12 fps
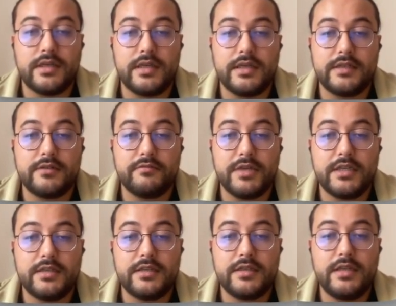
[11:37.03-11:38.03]
it's
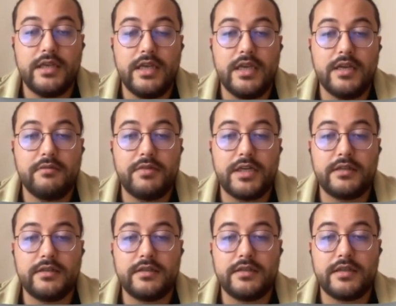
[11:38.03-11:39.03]
matched.
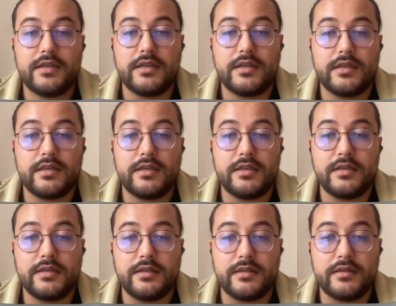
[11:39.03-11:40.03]
But
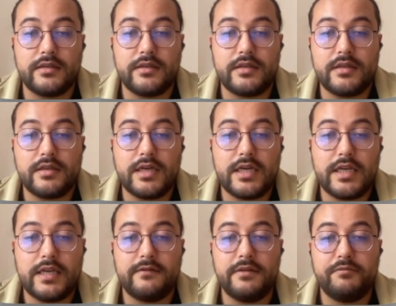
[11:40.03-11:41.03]
I
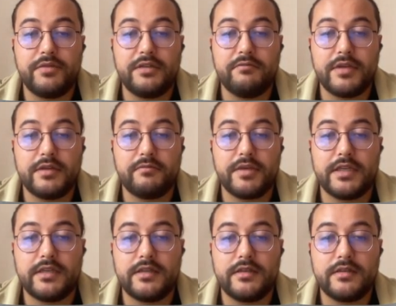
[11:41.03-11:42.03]
have the pink
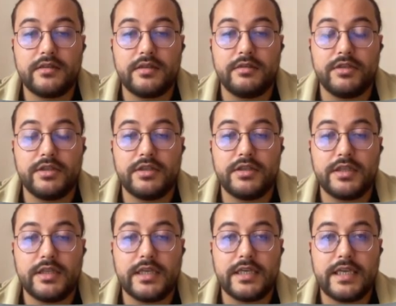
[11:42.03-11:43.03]
backpack image
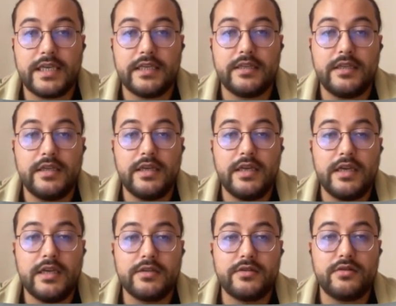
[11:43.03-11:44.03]
again,
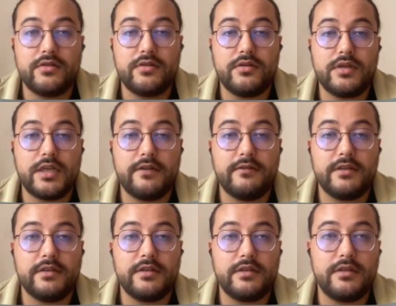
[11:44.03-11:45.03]
so I will
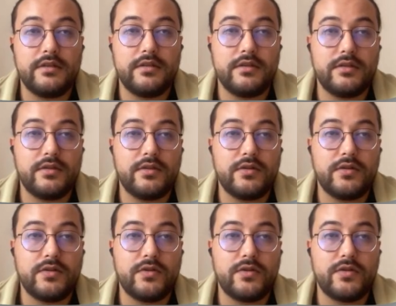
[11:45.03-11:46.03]

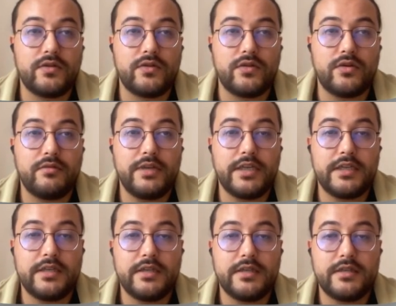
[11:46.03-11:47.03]
go back
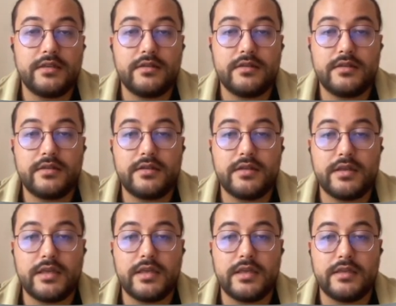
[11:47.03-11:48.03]

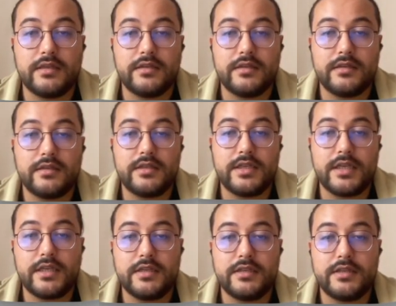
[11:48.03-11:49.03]
and
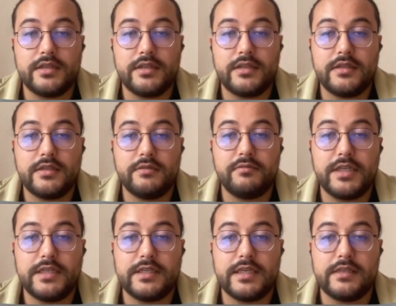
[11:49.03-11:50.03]
change,
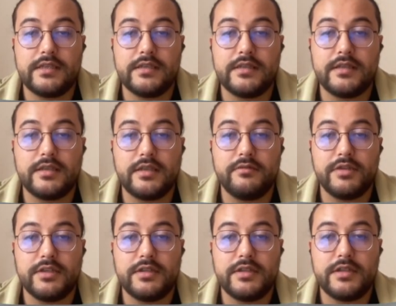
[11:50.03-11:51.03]
replace existing
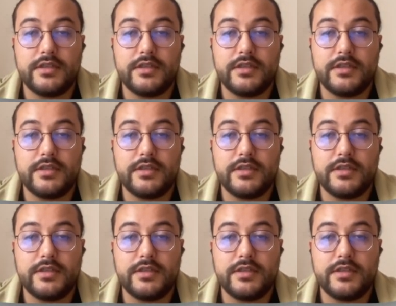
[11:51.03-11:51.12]
image